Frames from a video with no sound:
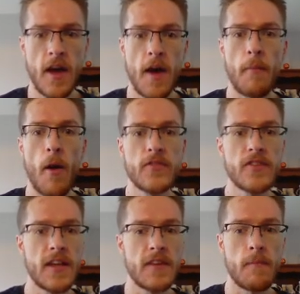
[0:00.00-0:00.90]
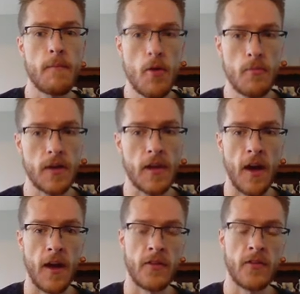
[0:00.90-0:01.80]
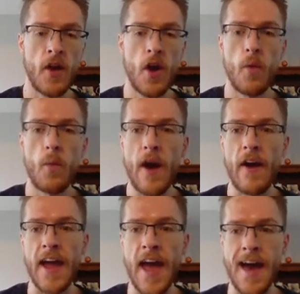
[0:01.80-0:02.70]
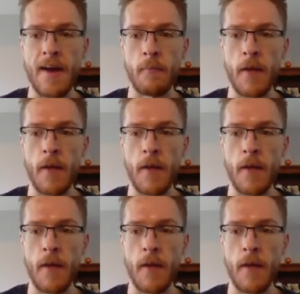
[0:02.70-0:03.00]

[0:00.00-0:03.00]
But obviously at the moment, guys, where I am,